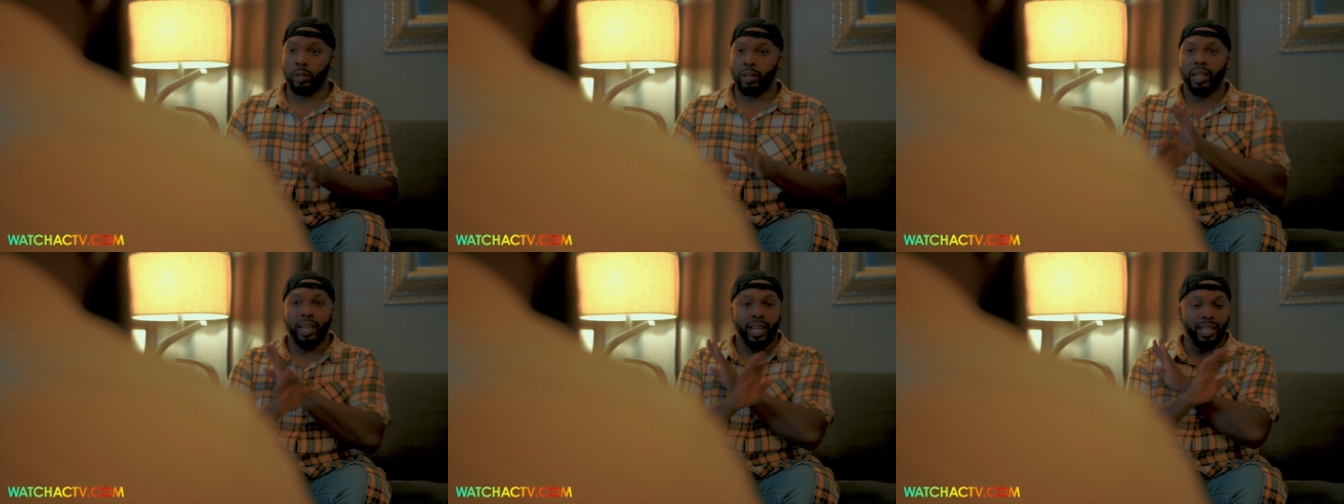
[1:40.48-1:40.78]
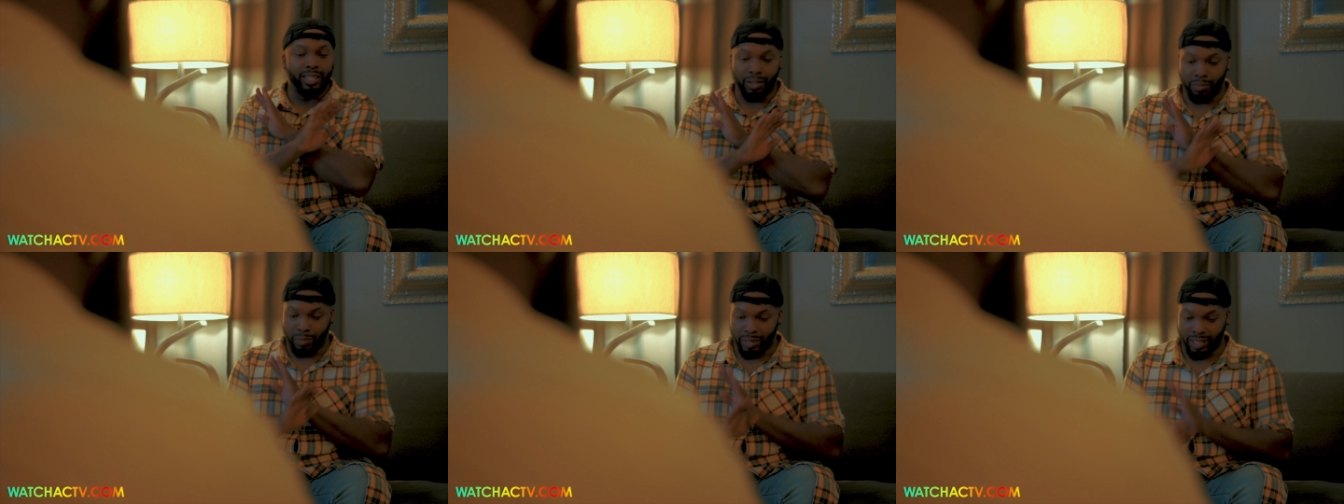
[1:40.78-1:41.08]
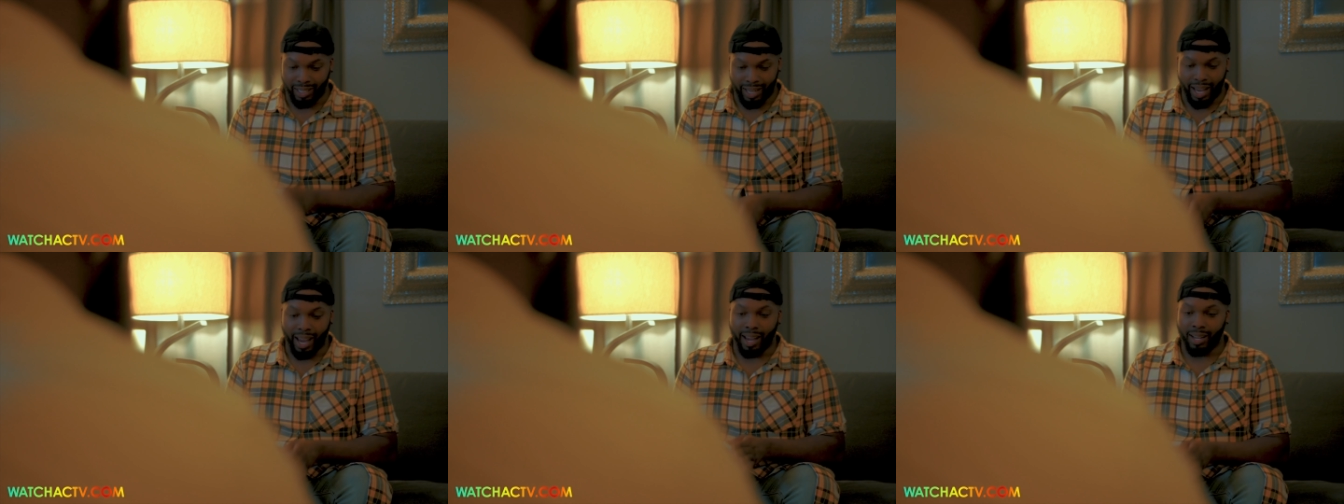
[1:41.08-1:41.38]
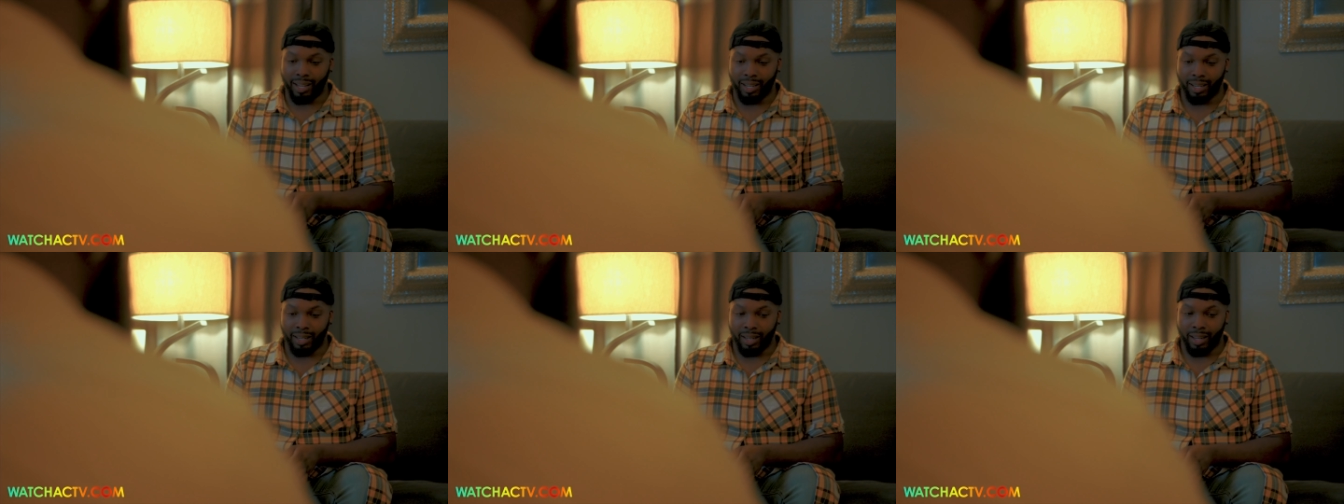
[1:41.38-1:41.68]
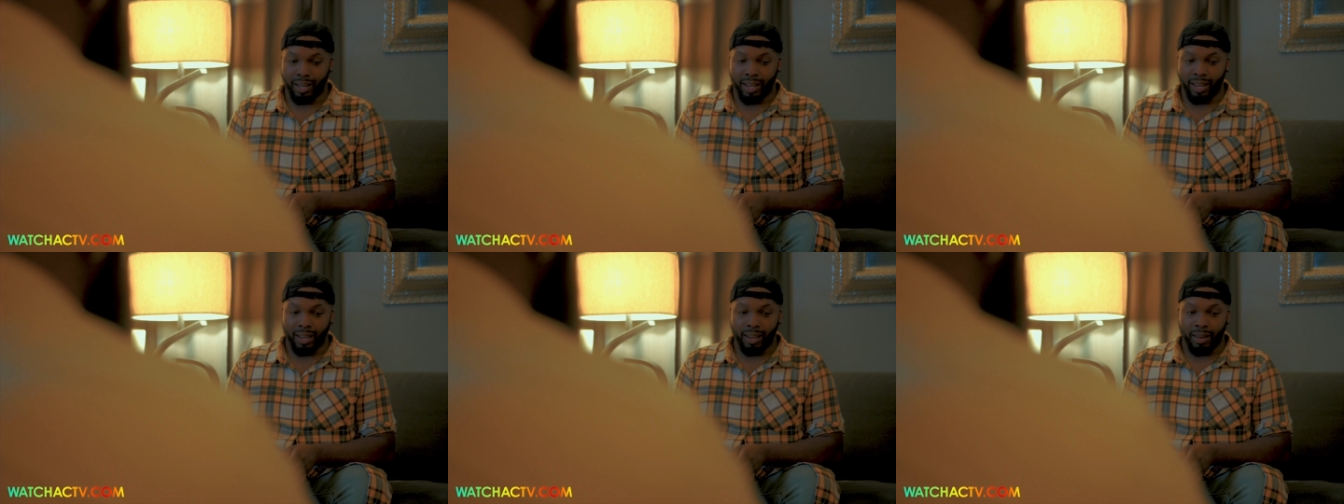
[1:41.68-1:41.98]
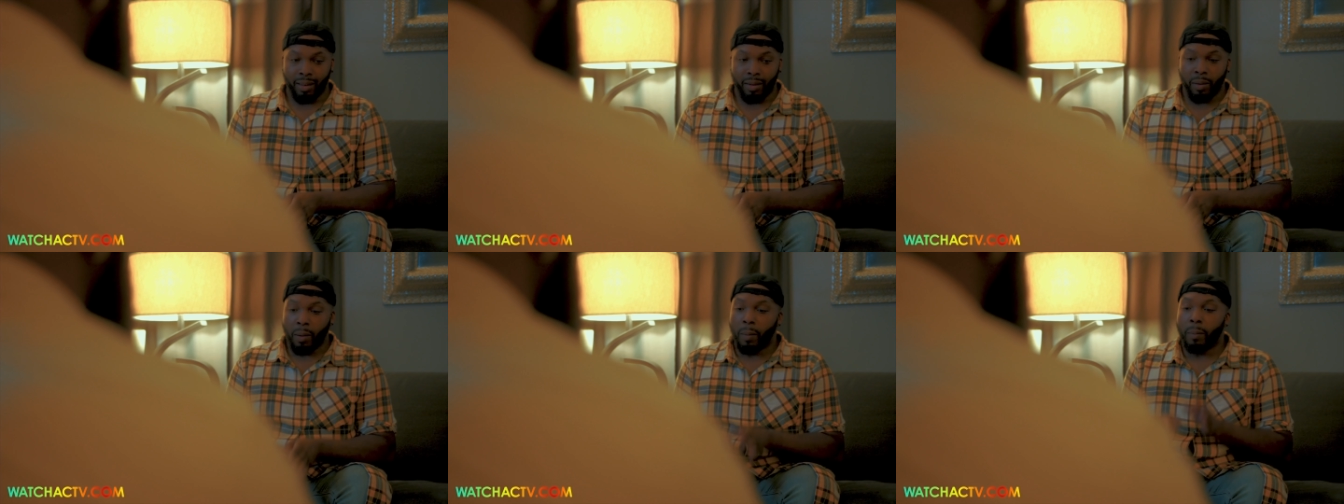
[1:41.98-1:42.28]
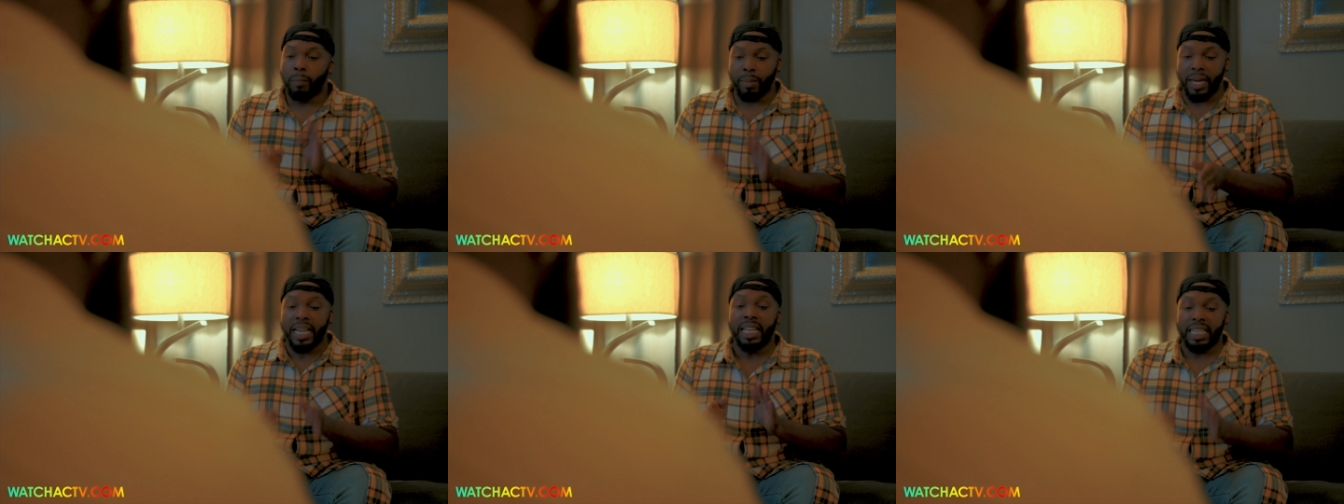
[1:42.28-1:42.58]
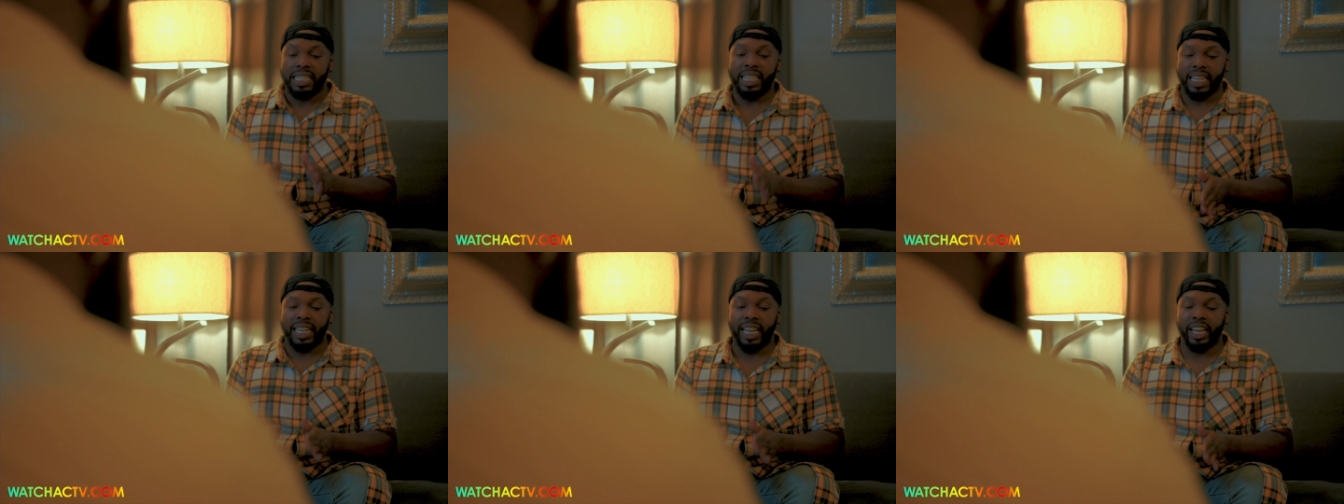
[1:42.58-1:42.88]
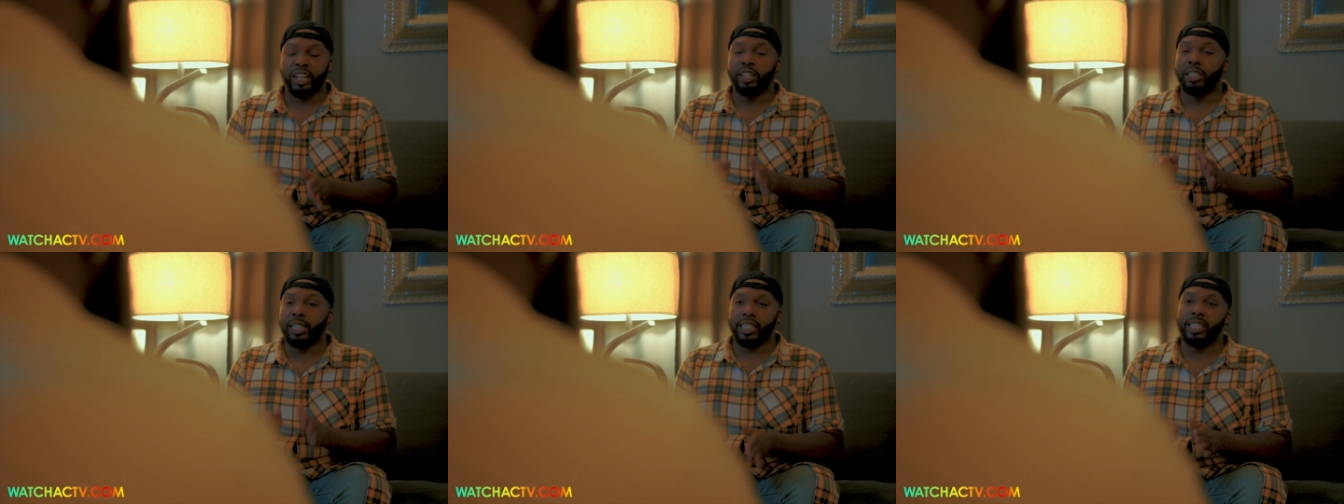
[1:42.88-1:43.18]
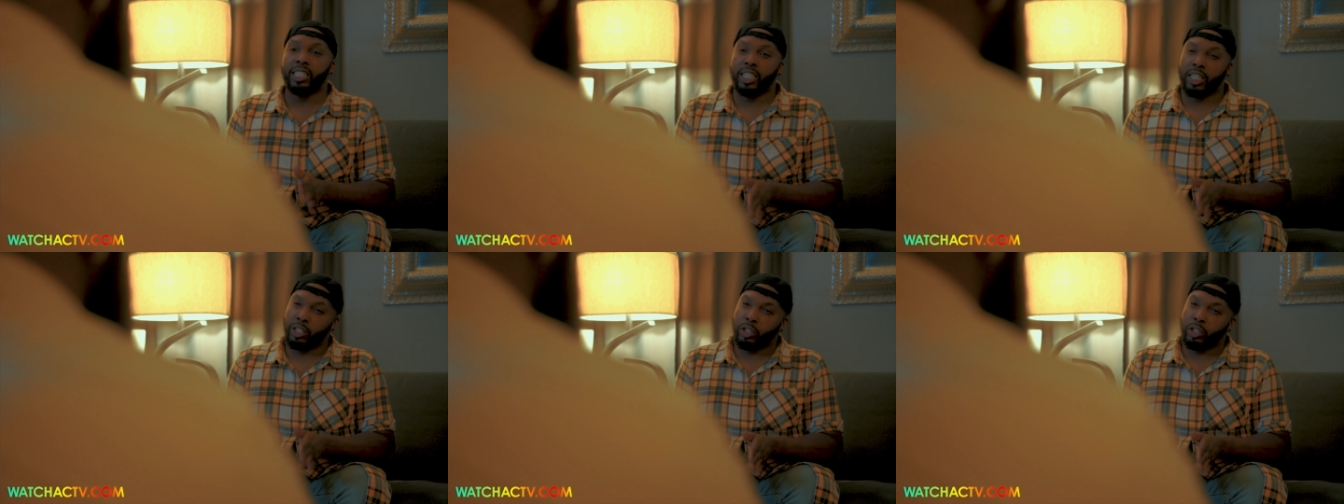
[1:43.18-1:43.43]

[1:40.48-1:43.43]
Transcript: is a mistake. Me sitting here listening